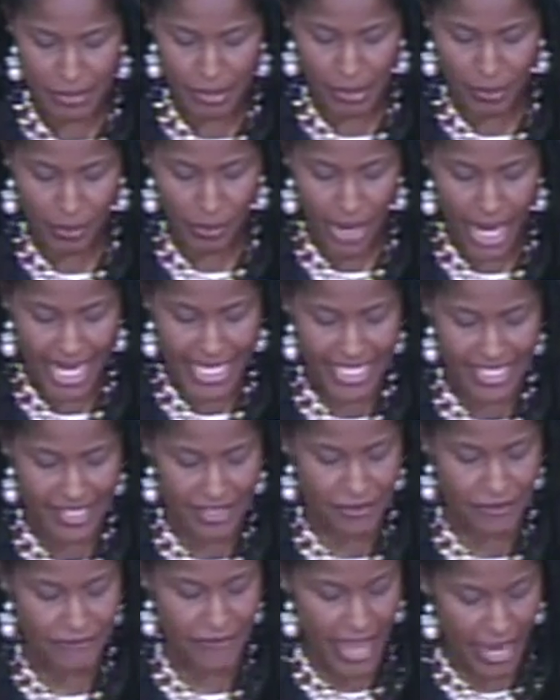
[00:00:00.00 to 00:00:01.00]
McBride is
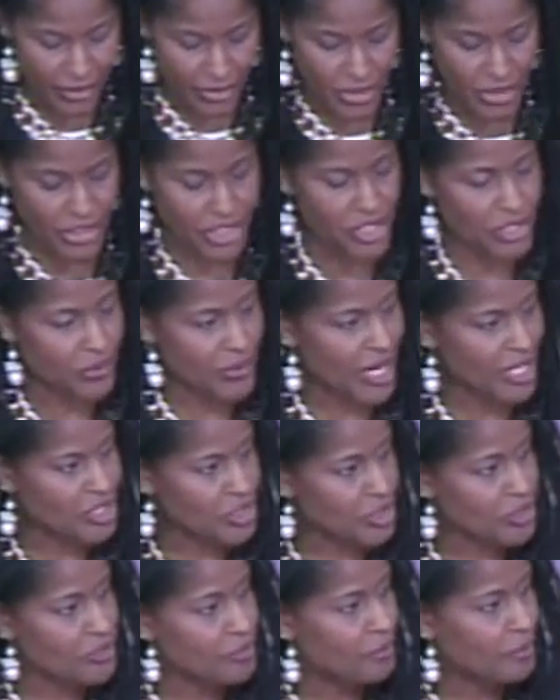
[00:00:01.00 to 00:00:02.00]
the founder and
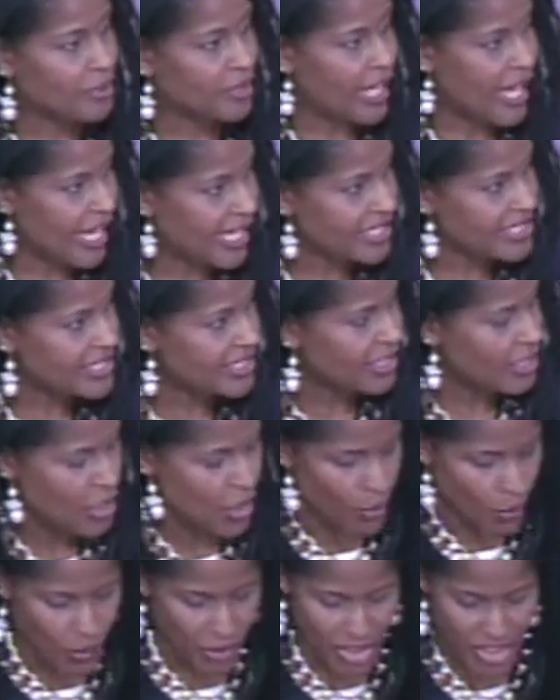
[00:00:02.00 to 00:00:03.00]
director of PLOT,
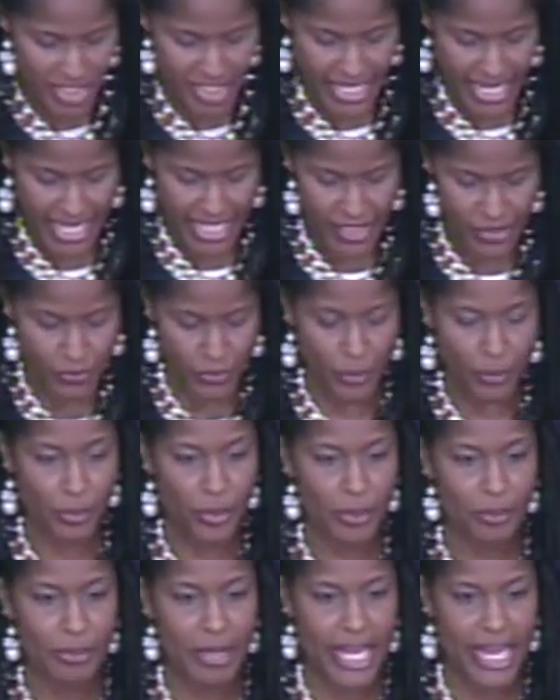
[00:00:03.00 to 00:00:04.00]
which stands for
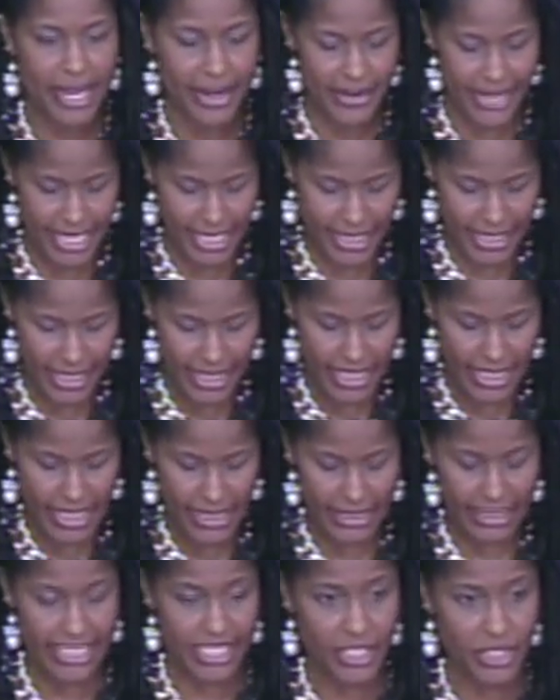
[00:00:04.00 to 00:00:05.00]
Preparing
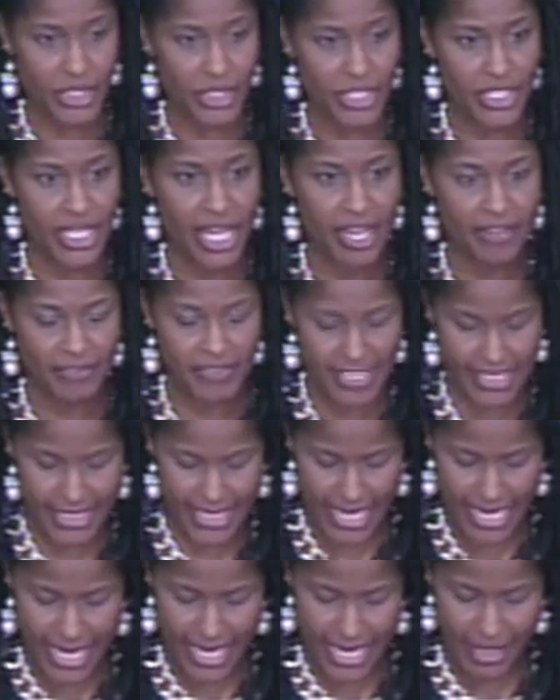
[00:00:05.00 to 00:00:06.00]
Leaders of
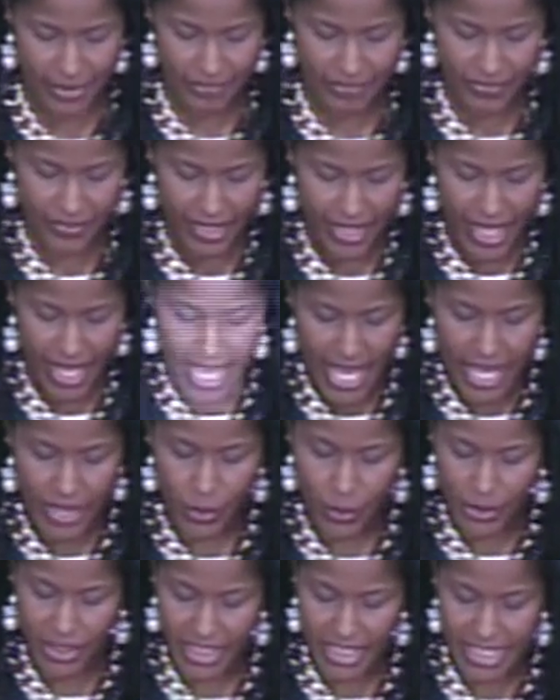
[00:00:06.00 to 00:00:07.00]
Today, an
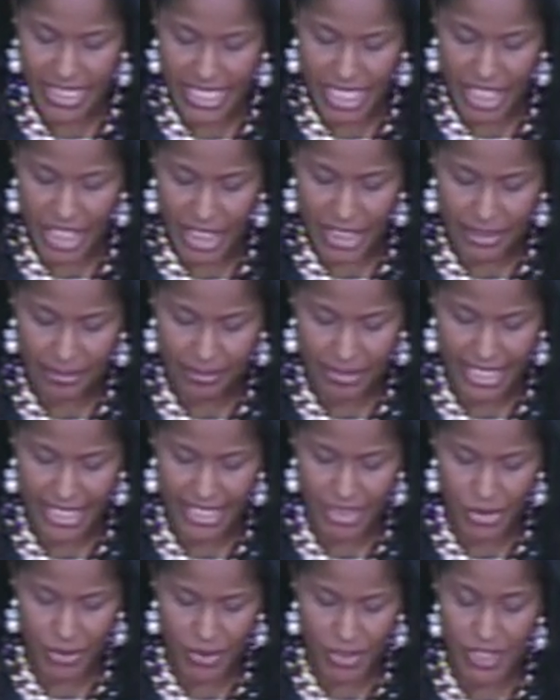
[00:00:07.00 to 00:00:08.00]
organization
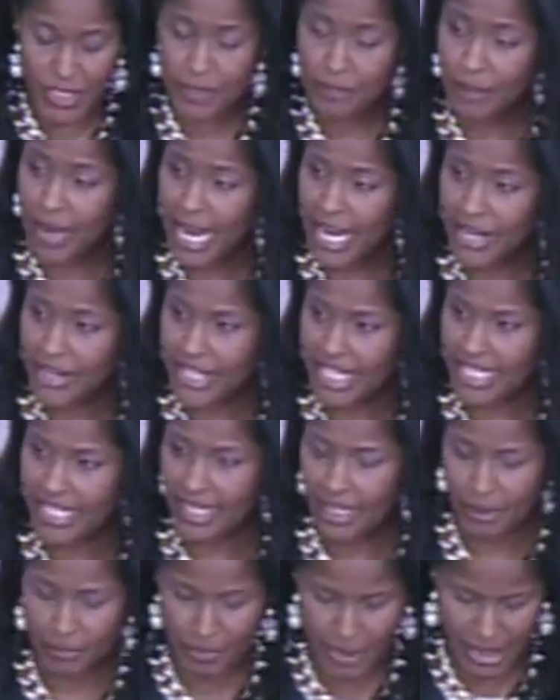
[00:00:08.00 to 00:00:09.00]
committed to inspiring
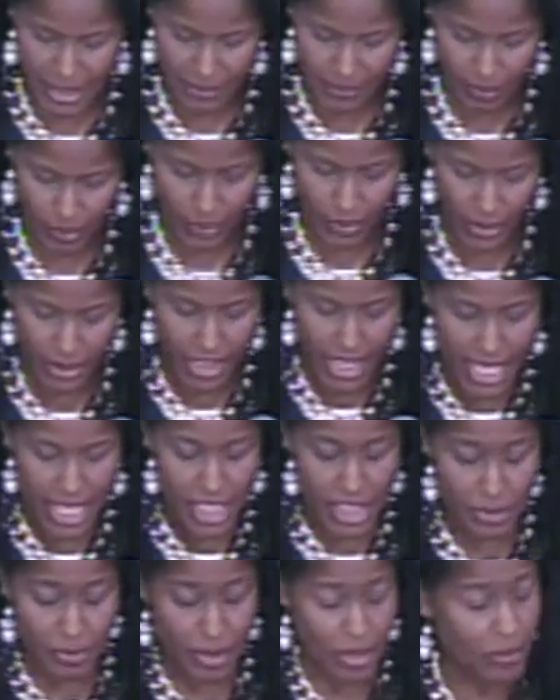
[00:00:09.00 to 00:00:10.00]
young people
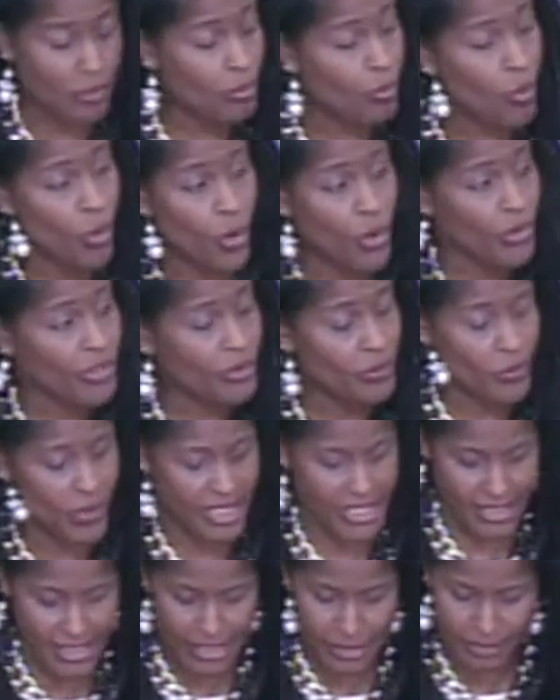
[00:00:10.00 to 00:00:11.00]
to be more than
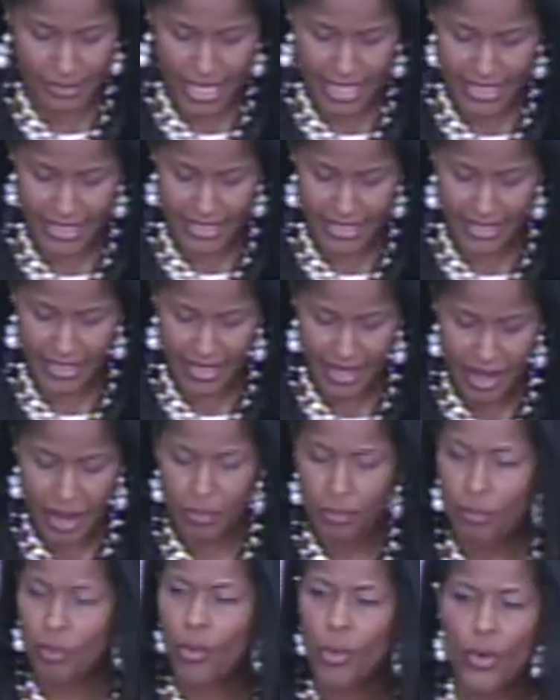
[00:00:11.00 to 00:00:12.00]
what's expected,
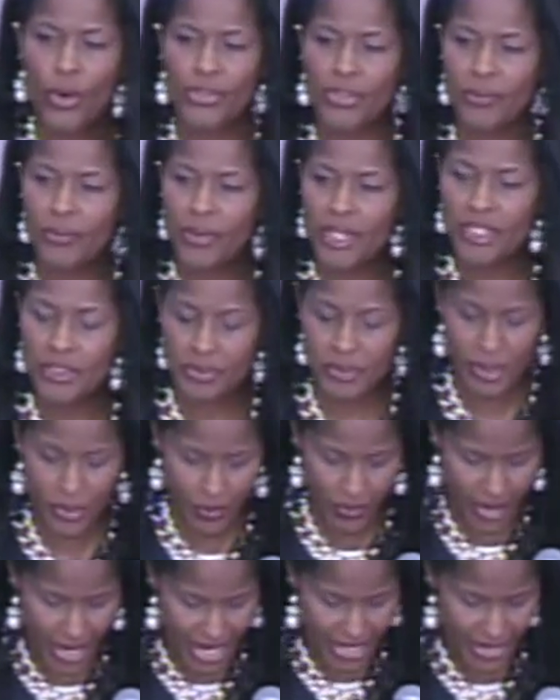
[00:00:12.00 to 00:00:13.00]
more than what's
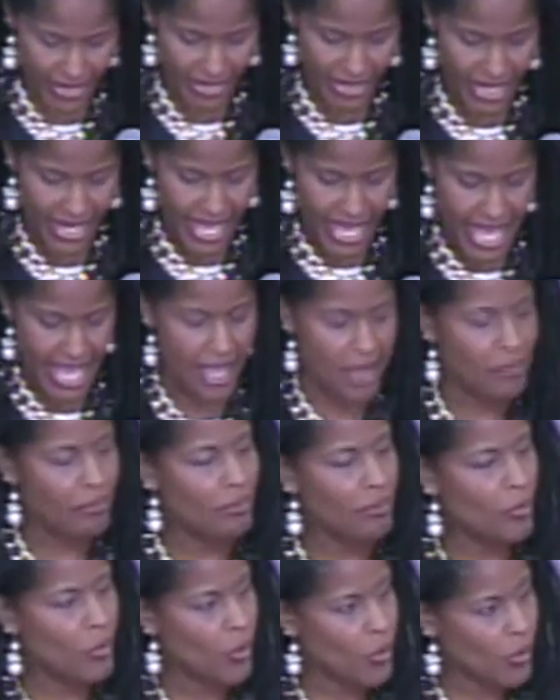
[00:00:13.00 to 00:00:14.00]
required, and
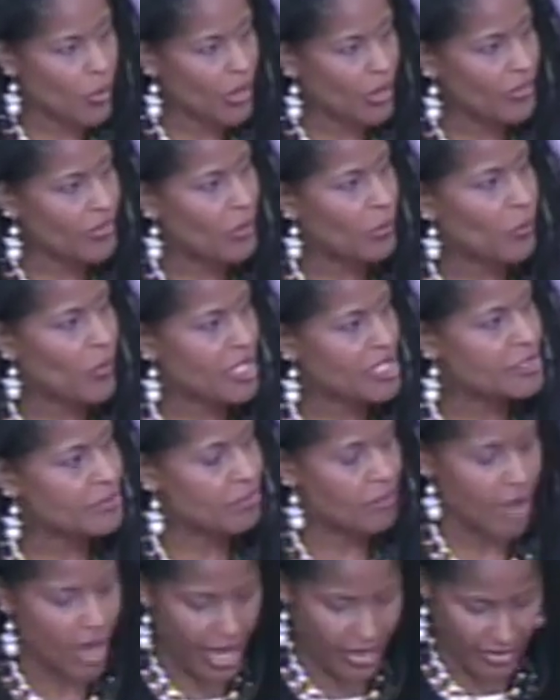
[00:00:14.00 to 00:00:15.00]
more than what's
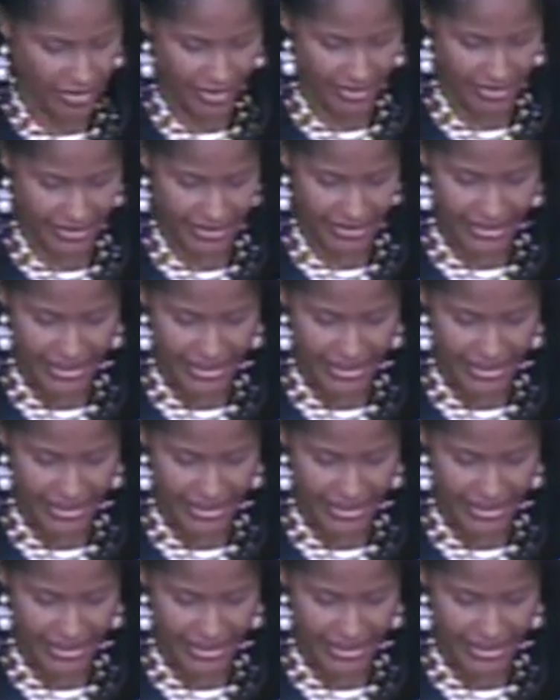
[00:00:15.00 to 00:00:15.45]
modeled.